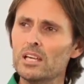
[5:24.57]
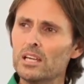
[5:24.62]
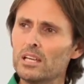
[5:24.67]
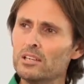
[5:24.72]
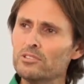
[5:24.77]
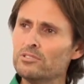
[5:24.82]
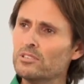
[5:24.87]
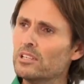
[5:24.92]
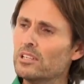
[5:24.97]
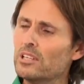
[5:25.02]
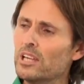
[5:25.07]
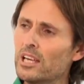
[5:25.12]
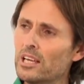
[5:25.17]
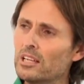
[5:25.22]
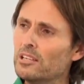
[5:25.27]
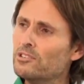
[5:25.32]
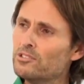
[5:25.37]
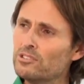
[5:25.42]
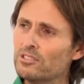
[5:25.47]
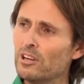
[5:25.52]
is that
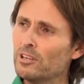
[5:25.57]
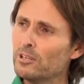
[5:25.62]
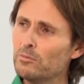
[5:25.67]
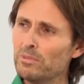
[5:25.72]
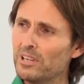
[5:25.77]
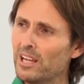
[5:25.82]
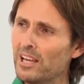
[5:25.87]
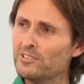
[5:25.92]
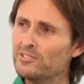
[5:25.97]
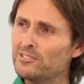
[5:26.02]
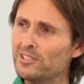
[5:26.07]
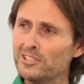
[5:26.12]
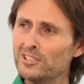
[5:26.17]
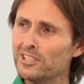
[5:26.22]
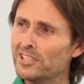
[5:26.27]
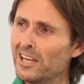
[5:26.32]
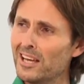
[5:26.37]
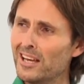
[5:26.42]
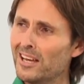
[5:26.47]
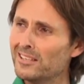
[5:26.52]
hell is not a place that
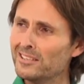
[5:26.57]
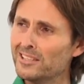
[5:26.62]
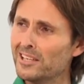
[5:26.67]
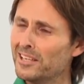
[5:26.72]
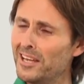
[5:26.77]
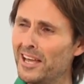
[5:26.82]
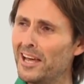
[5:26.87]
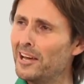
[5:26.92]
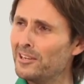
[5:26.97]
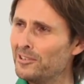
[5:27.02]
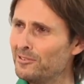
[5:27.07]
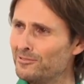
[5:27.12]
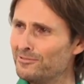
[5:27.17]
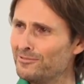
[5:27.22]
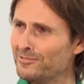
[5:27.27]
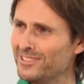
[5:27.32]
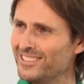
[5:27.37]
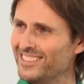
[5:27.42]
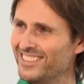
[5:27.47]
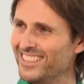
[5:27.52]
you can't get out
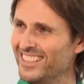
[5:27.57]
of.